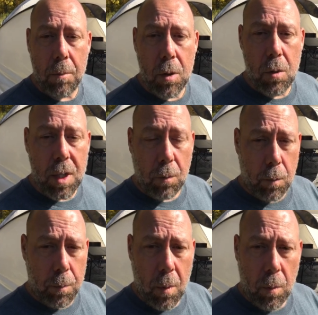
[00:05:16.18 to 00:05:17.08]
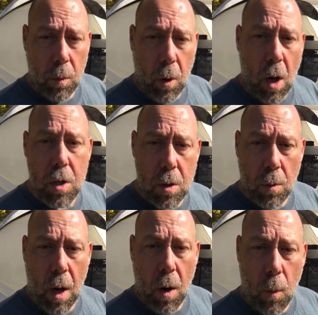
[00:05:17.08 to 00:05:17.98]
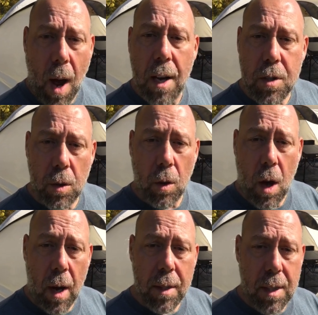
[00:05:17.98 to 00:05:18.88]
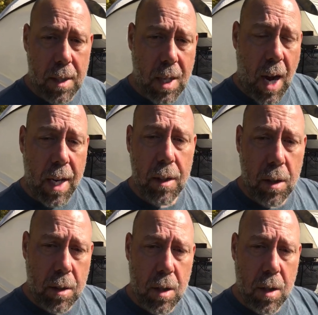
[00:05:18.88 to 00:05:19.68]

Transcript: using large rocks or logs and tying